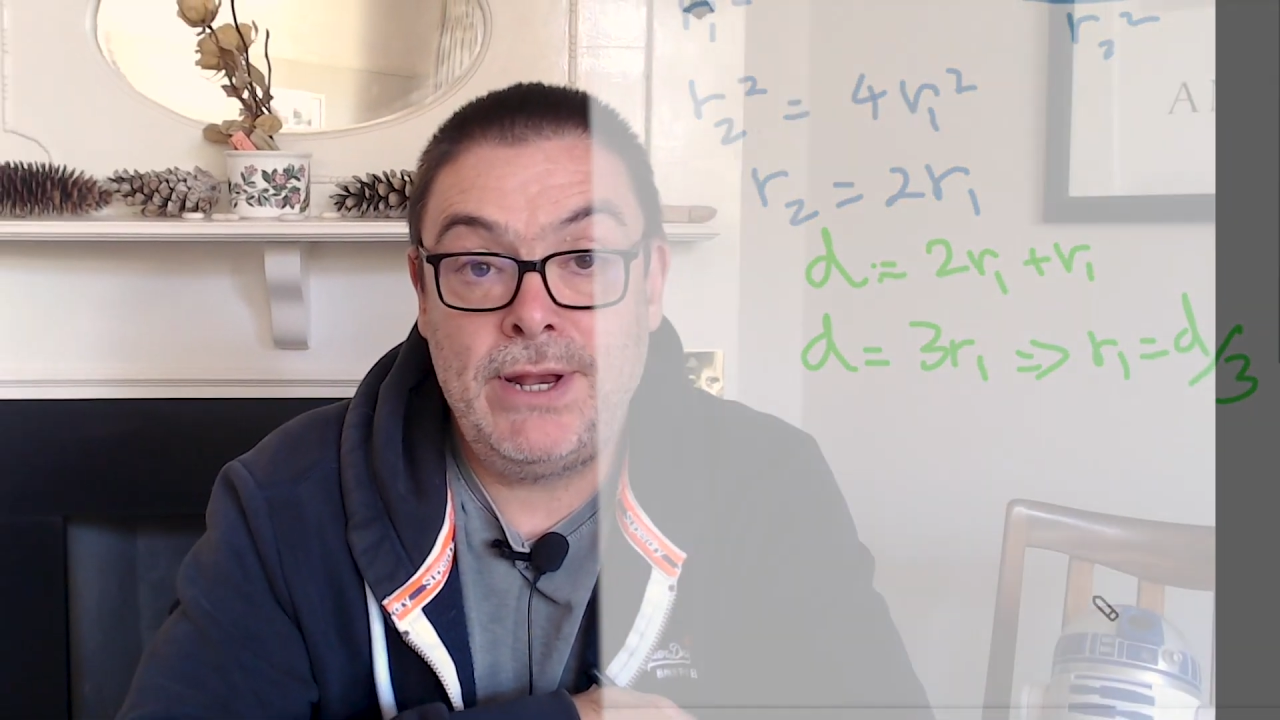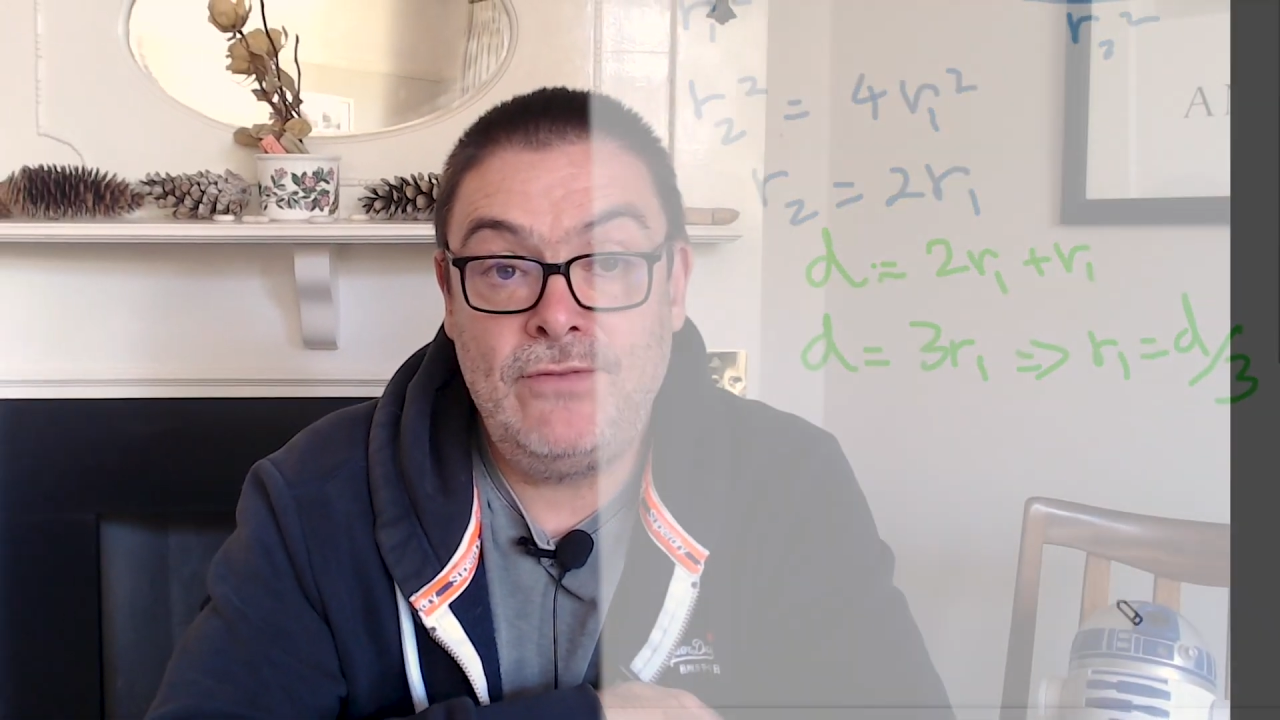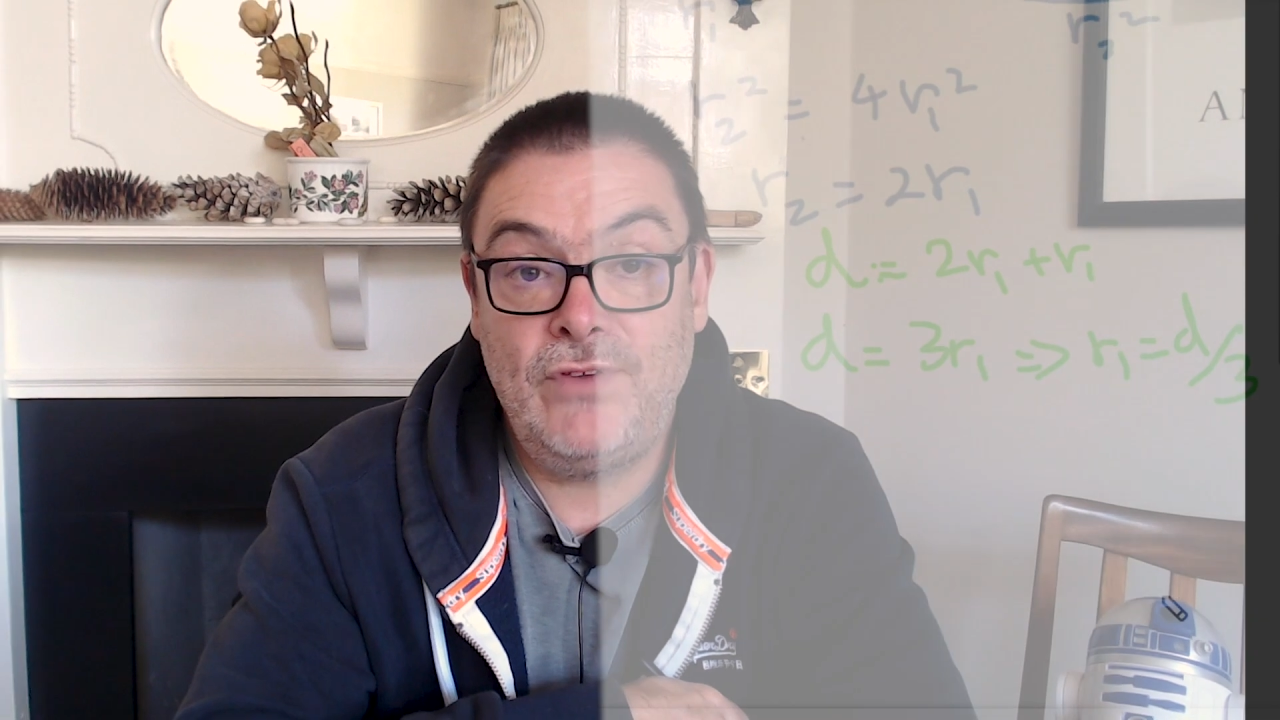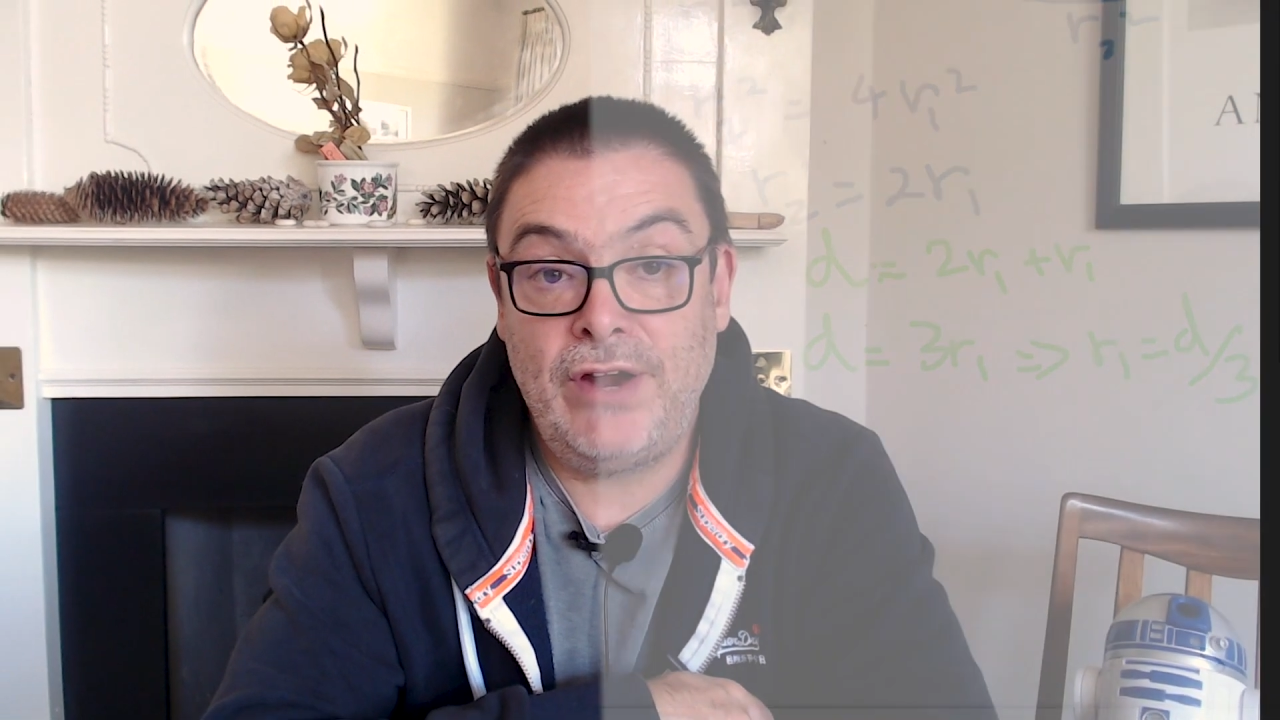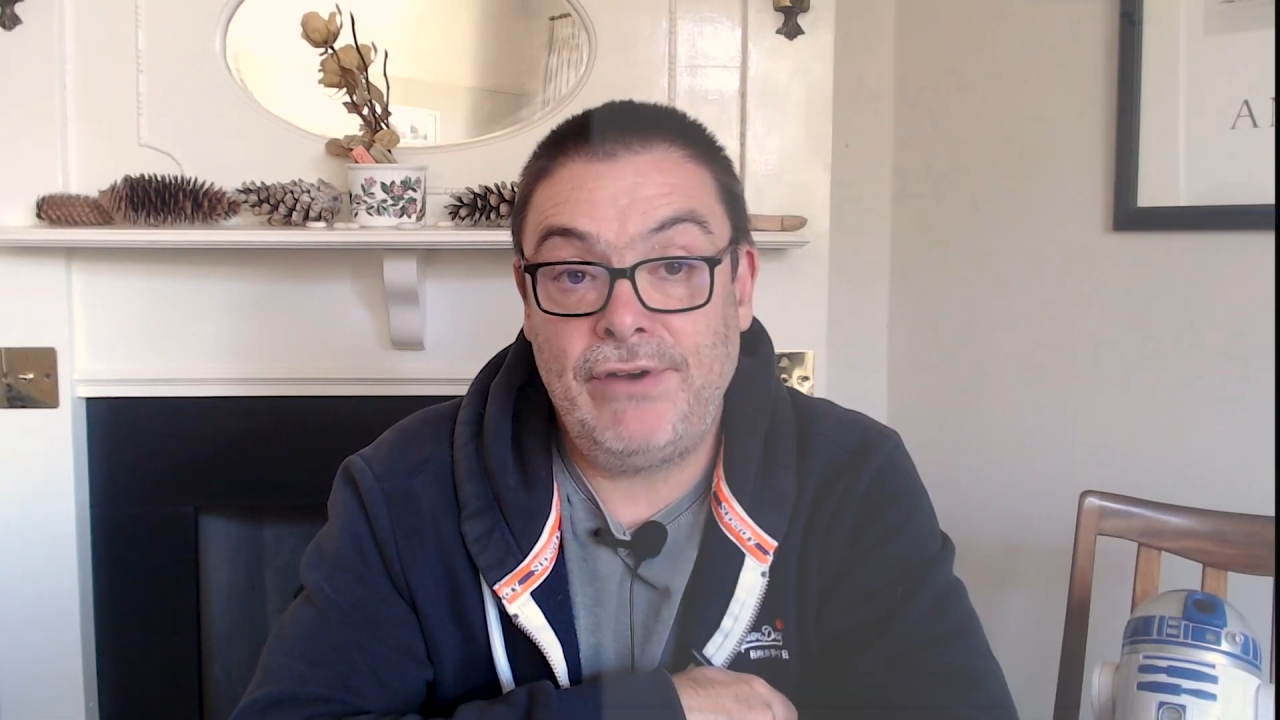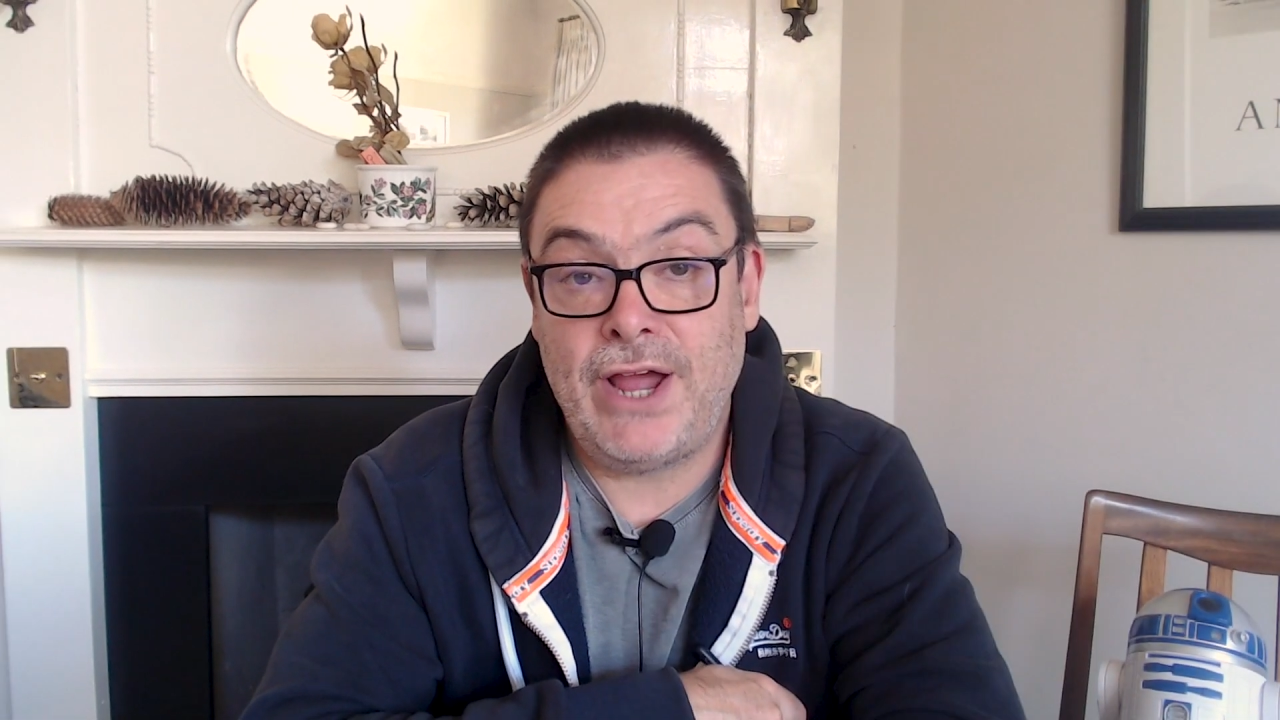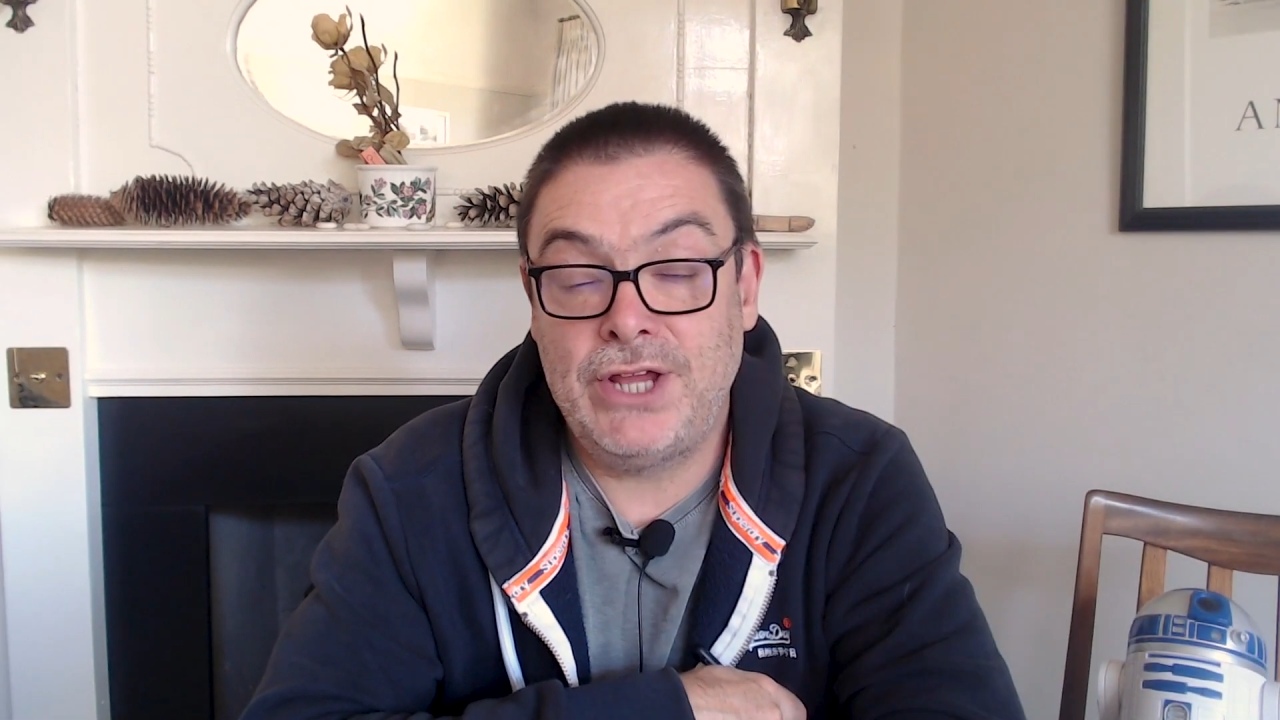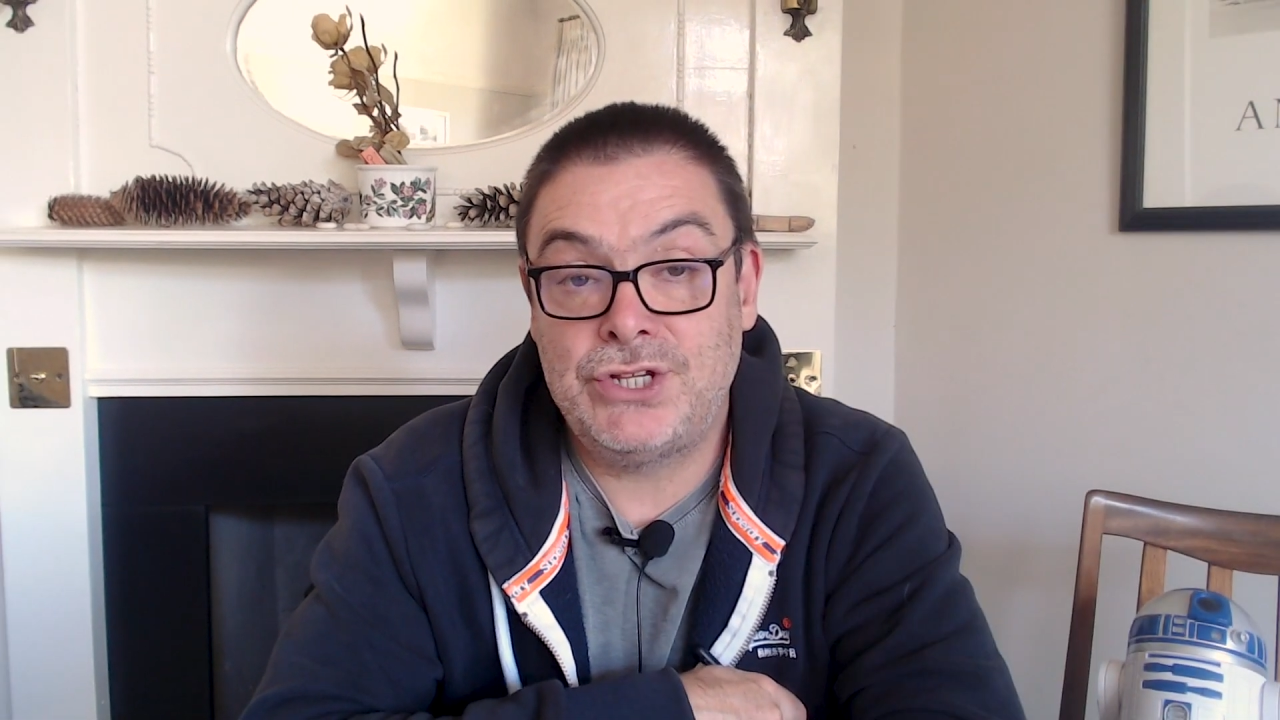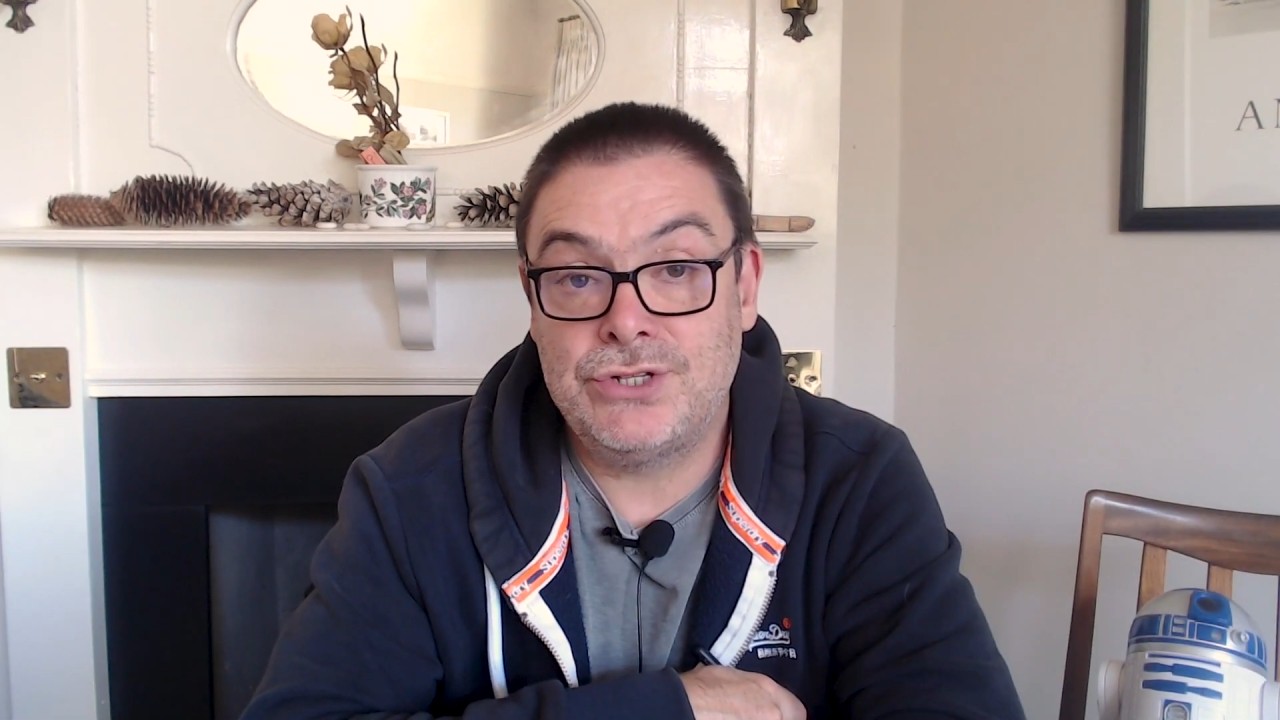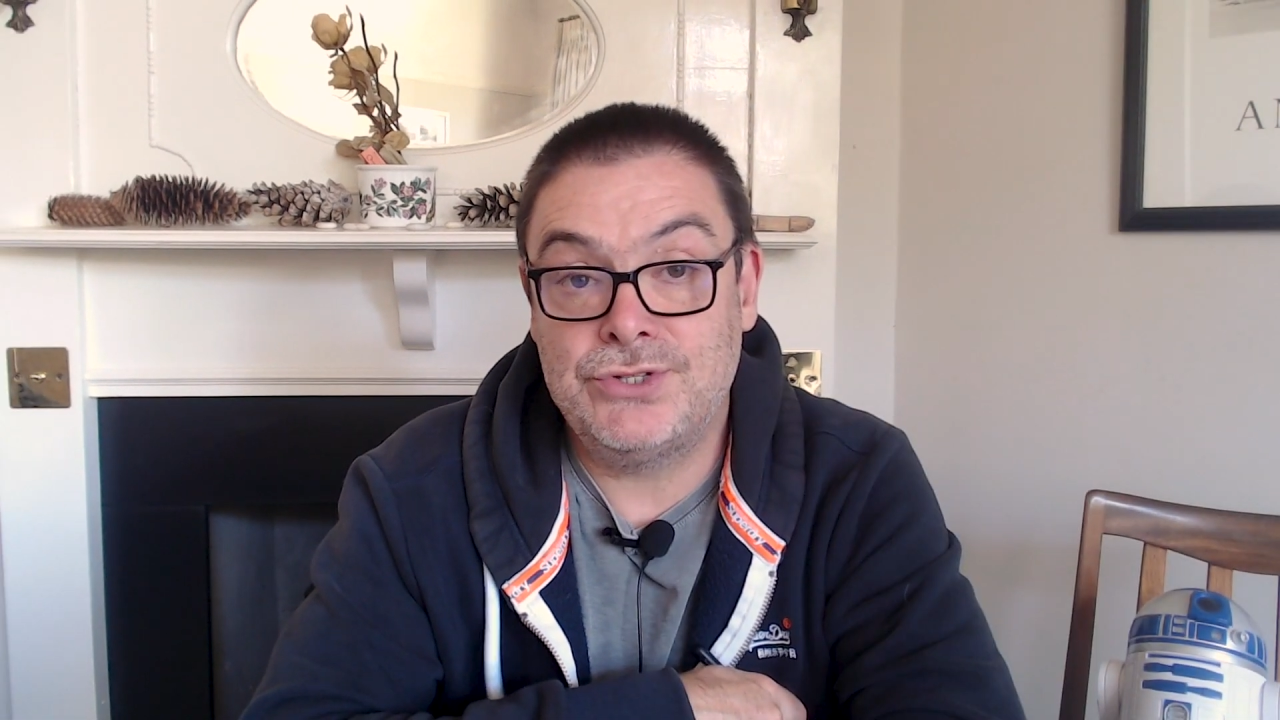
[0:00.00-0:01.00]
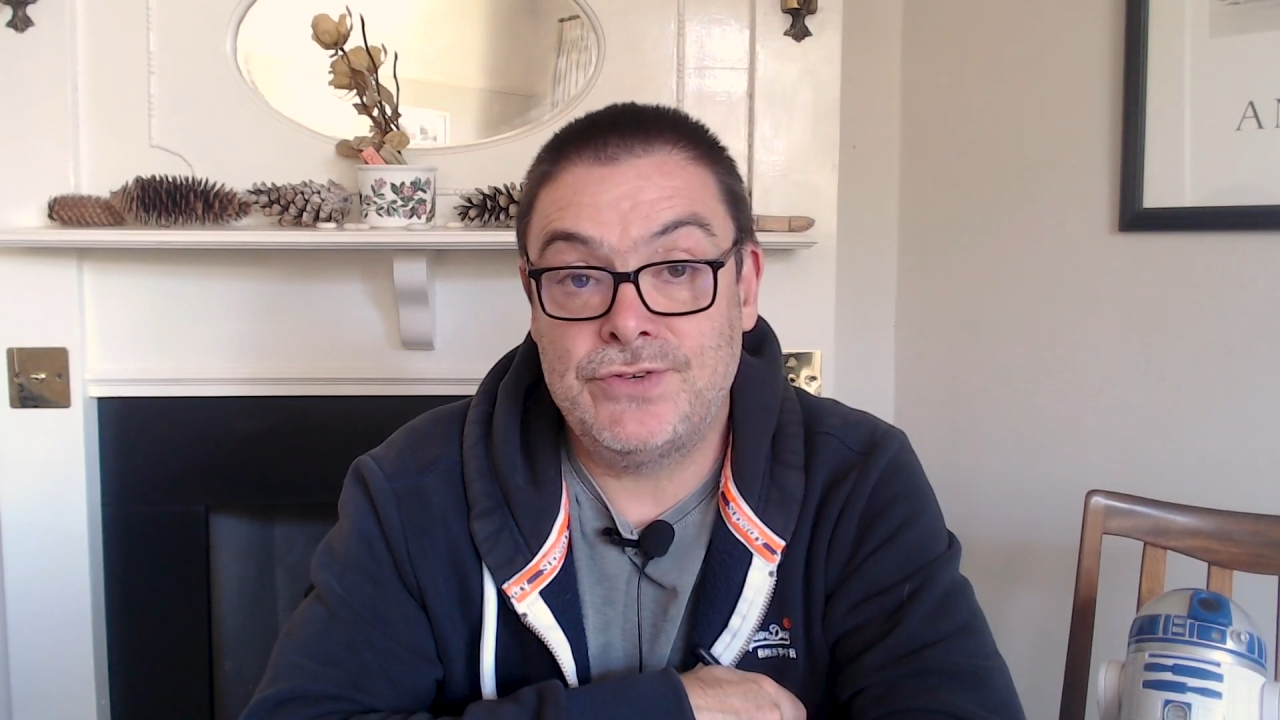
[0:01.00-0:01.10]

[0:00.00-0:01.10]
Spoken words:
variations